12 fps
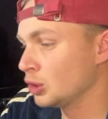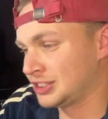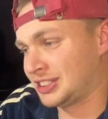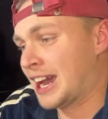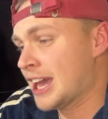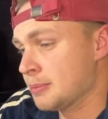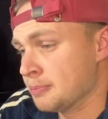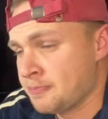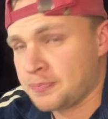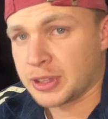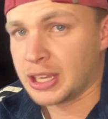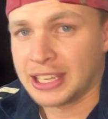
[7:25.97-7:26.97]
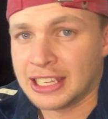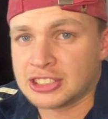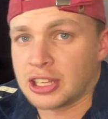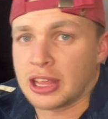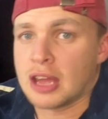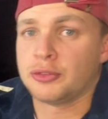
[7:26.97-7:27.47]
game against
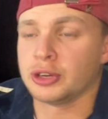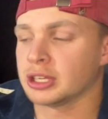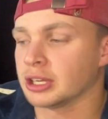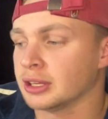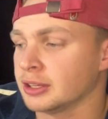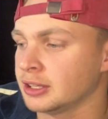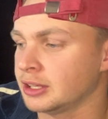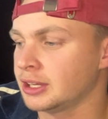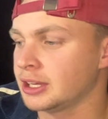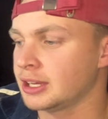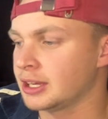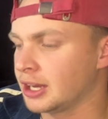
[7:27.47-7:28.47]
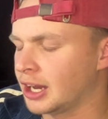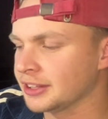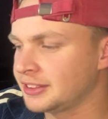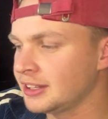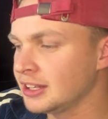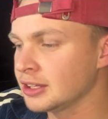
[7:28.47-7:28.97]
South Africa, I
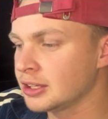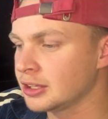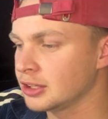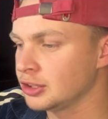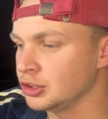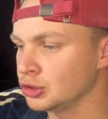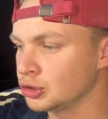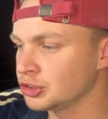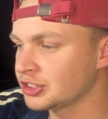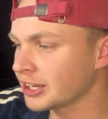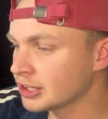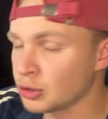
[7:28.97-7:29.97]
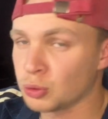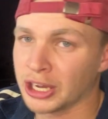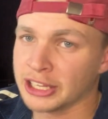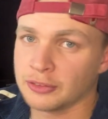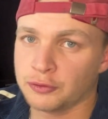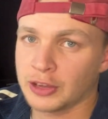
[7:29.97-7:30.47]
think you could take away
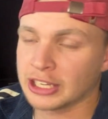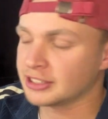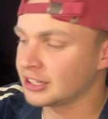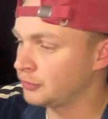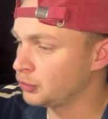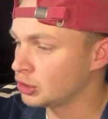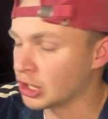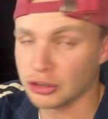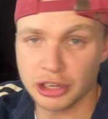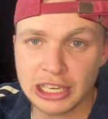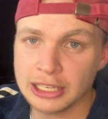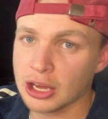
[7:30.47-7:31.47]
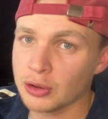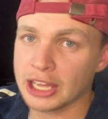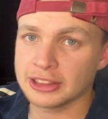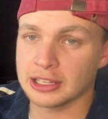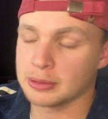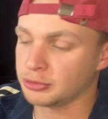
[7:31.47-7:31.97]
the fact that if you really go
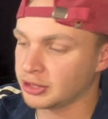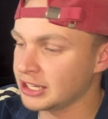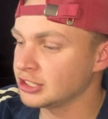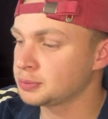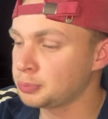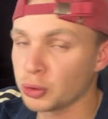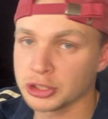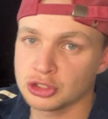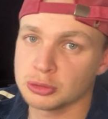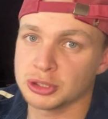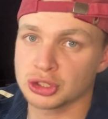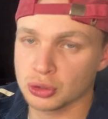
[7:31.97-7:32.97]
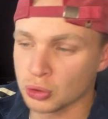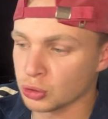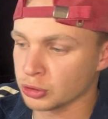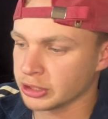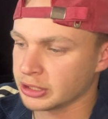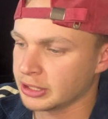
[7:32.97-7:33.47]
at them, there is points to be
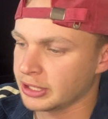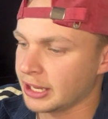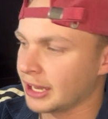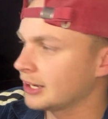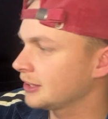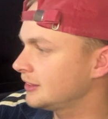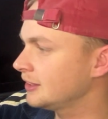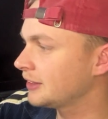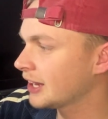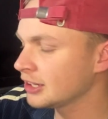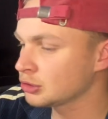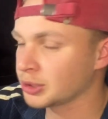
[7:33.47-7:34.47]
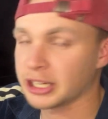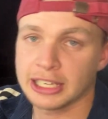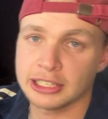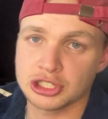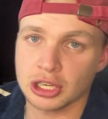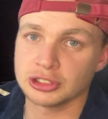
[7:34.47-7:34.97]
scored. And I think that is what
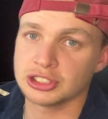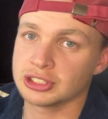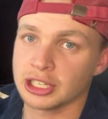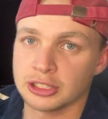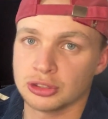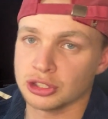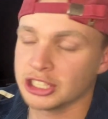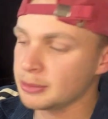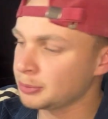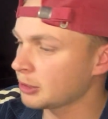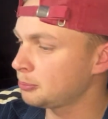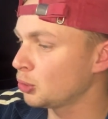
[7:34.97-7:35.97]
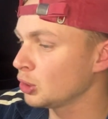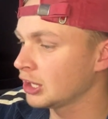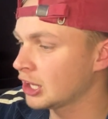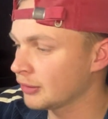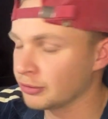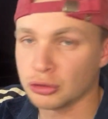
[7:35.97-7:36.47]
Eddie Jones is going to do. Keep that ball
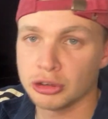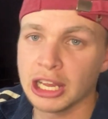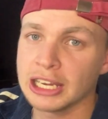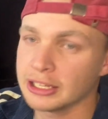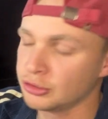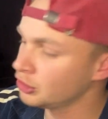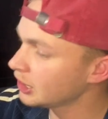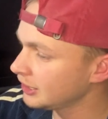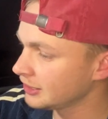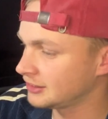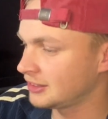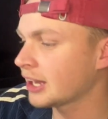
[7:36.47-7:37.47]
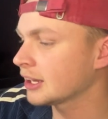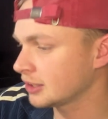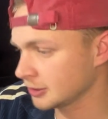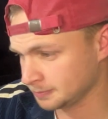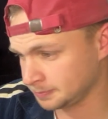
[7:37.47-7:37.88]
alive and really, really attack.